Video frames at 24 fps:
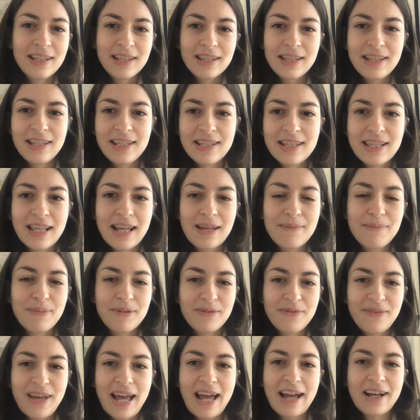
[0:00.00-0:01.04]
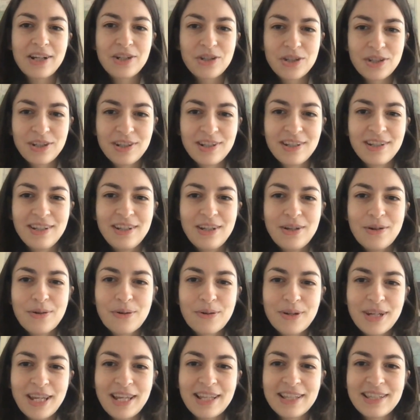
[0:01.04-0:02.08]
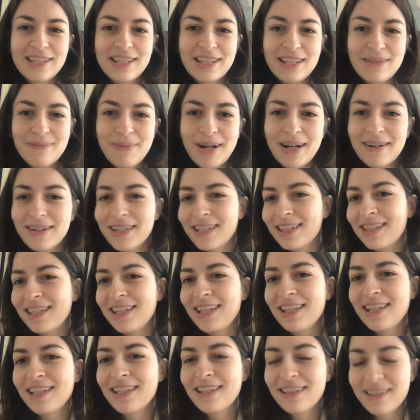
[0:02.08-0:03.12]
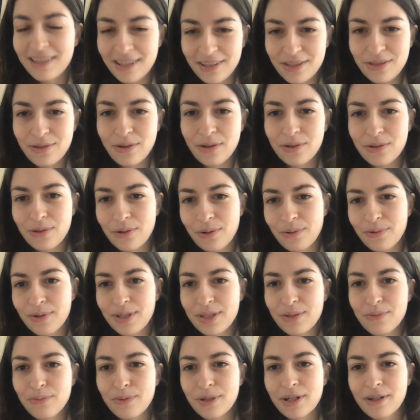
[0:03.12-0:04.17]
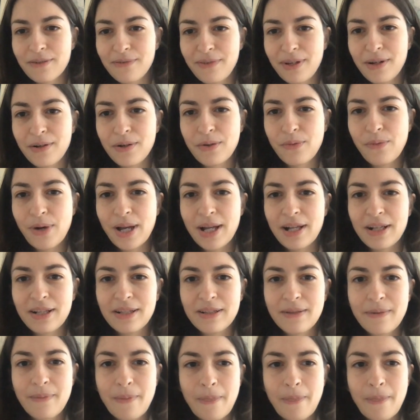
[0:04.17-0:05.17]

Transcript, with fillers: this type of action-oriented marketing does not always work very well.